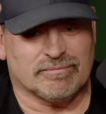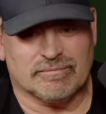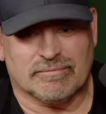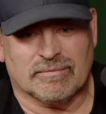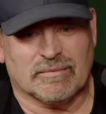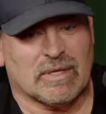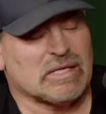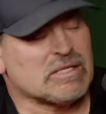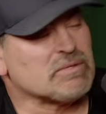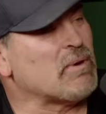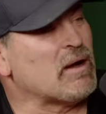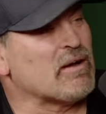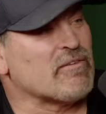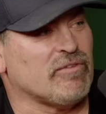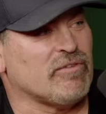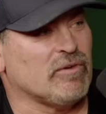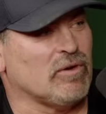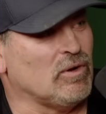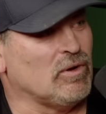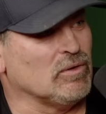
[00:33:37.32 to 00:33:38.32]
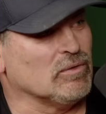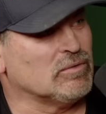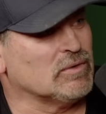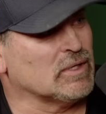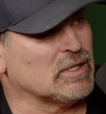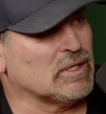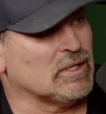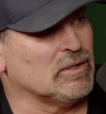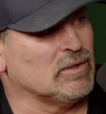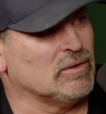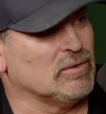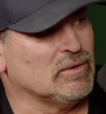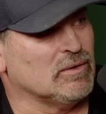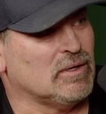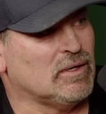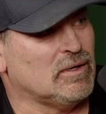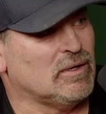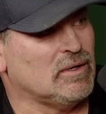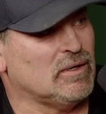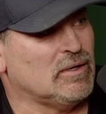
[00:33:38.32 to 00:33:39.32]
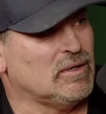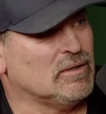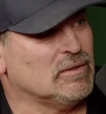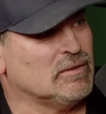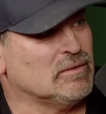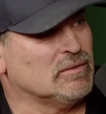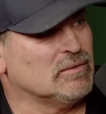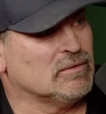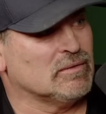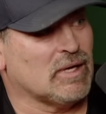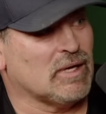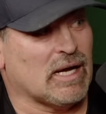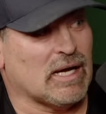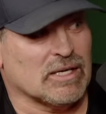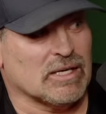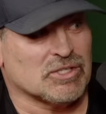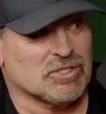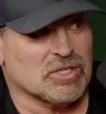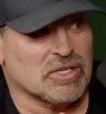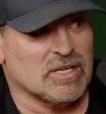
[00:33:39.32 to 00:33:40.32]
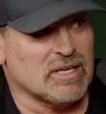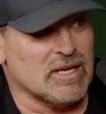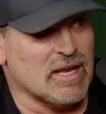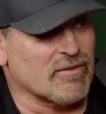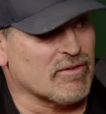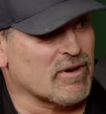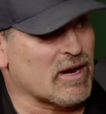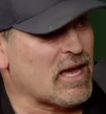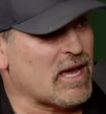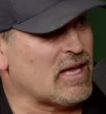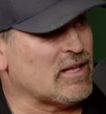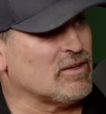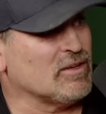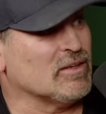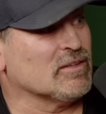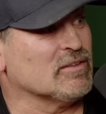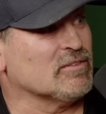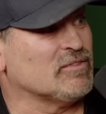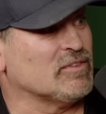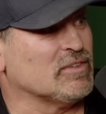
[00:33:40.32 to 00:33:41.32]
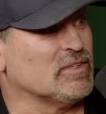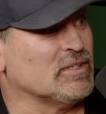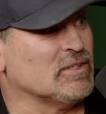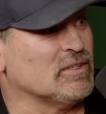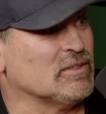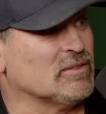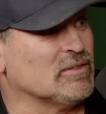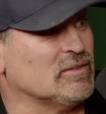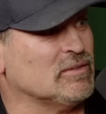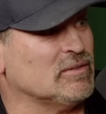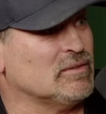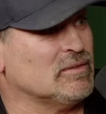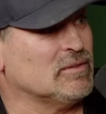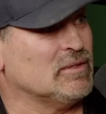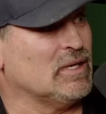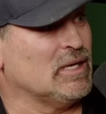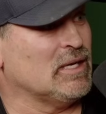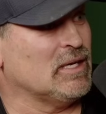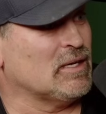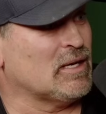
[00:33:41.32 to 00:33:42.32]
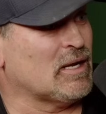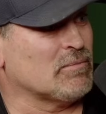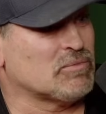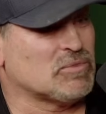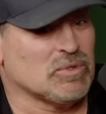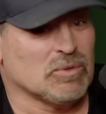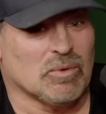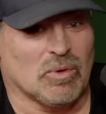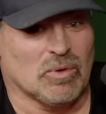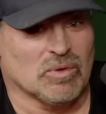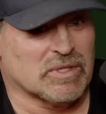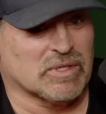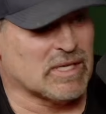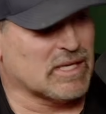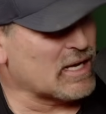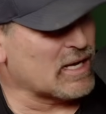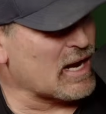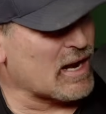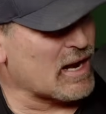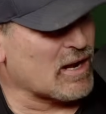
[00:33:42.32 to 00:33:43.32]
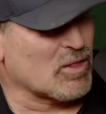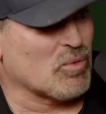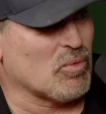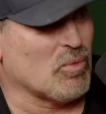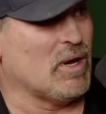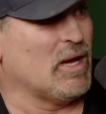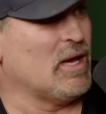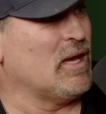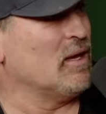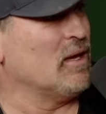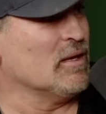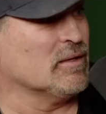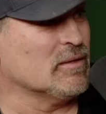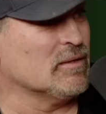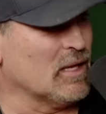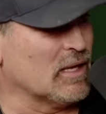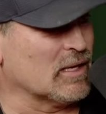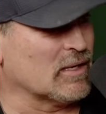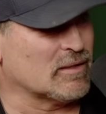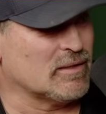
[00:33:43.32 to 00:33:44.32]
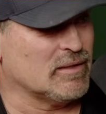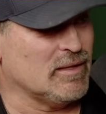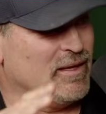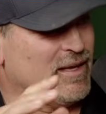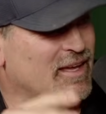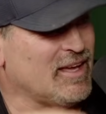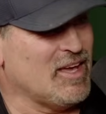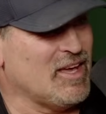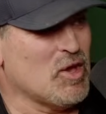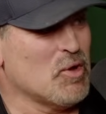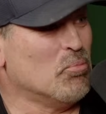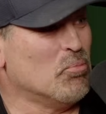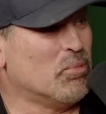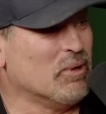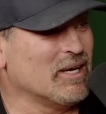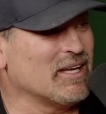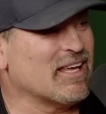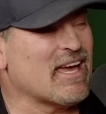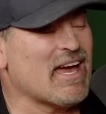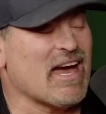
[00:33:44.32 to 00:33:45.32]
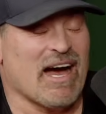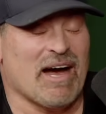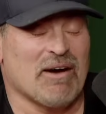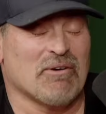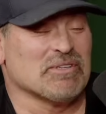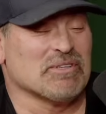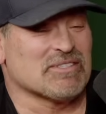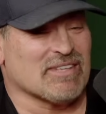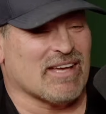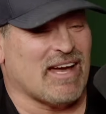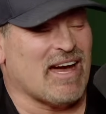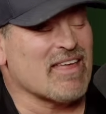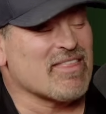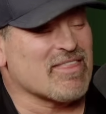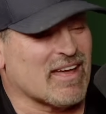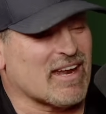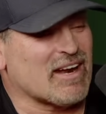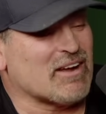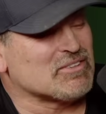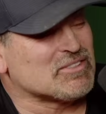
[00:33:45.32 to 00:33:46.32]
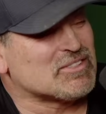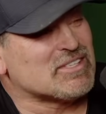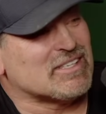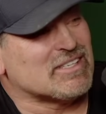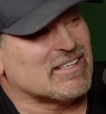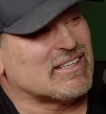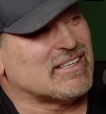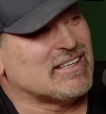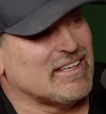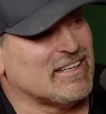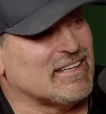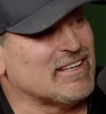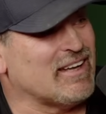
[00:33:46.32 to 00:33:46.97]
that's my fault. I should never had you on the field, and I'm too old to get out of the way." And but yeah, I thought I was gonna get